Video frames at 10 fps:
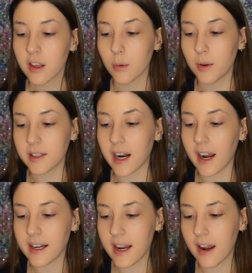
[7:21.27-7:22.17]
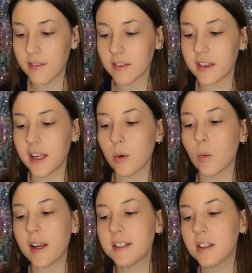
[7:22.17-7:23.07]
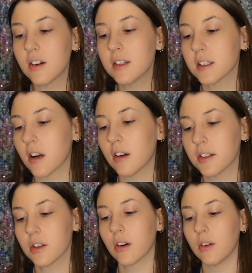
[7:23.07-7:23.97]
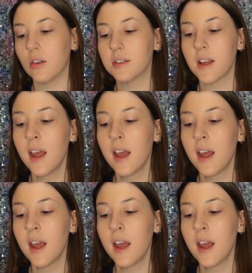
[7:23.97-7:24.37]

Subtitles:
the one that I have, the Eraser Dark Circles.